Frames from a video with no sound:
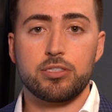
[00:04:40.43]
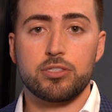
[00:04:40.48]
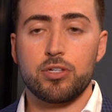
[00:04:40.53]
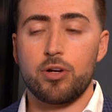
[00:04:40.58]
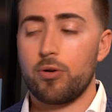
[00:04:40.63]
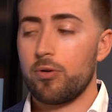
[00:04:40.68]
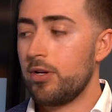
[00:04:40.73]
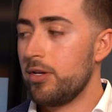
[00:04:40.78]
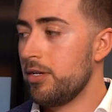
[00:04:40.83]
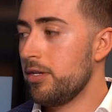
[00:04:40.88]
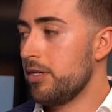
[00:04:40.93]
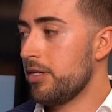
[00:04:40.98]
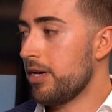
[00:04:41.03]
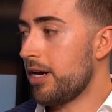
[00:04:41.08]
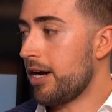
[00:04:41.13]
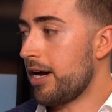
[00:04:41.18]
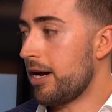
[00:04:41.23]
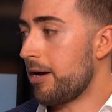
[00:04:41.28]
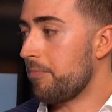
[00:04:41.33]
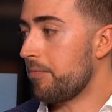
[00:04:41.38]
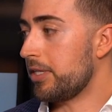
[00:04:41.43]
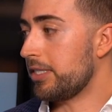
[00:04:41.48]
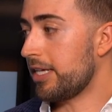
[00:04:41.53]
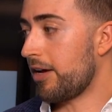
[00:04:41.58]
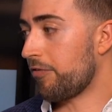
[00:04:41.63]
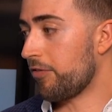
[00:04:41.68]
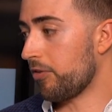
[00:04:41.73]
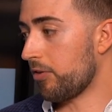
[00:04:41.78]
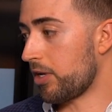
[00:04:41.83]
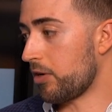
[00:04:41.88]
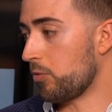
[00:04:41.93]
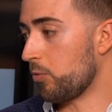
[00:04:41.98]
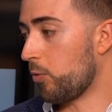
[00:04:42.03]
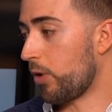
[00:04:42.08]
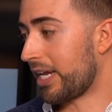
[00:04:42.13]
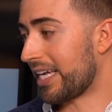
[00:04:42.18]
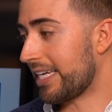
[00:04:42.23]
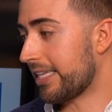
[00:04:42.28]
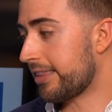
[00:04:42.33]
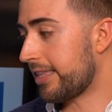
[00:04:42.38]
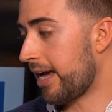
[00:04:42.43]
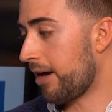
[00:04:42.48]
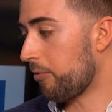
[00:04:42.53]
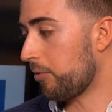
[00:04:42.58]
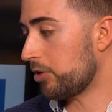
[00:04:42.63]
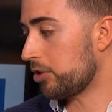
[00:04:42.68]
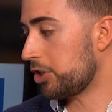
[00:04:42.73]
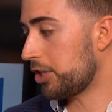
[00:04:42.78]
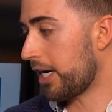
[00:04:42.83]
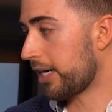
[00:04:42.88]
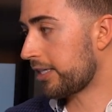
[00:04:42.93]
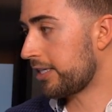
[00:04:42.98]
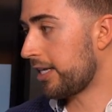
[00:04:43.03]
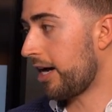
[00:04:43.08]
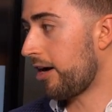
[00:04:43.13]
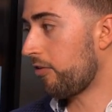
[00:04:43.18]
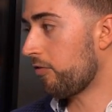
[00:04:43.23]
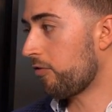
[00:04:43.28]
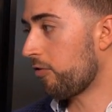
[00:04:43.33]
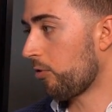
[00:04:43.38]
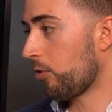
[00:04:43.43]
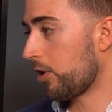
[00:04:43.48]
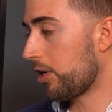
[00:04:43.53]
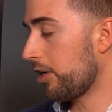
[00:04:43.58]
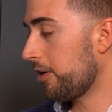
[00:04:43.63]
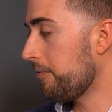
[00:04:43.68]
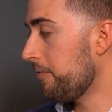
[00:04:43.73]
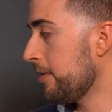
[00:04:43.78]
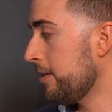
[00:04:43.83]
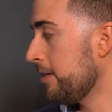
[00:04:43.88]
So definitely want to get that one checked out for you.